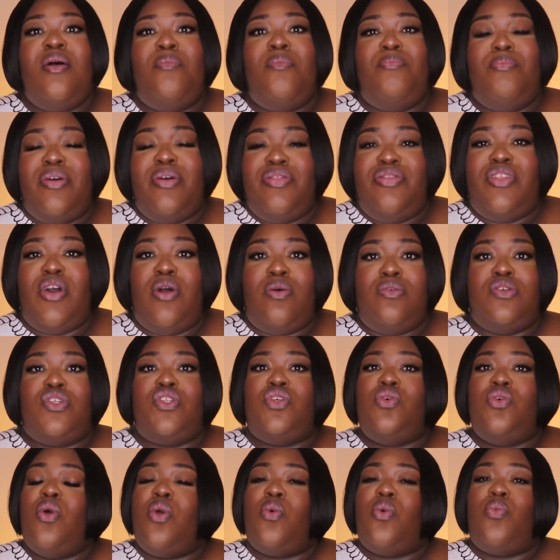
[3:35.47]
But those
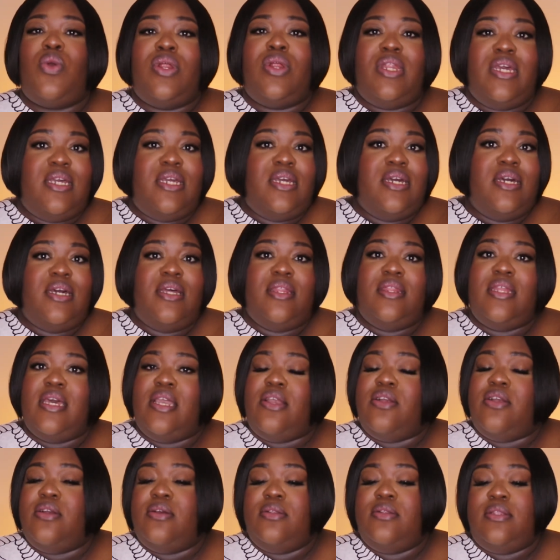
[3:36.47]
two are really good.
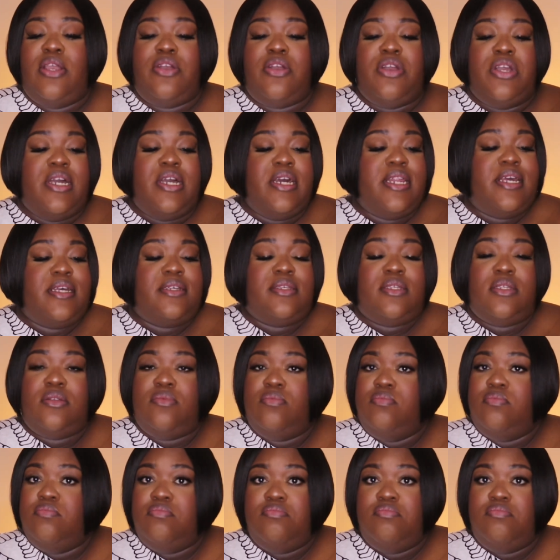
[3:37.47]
They're good as,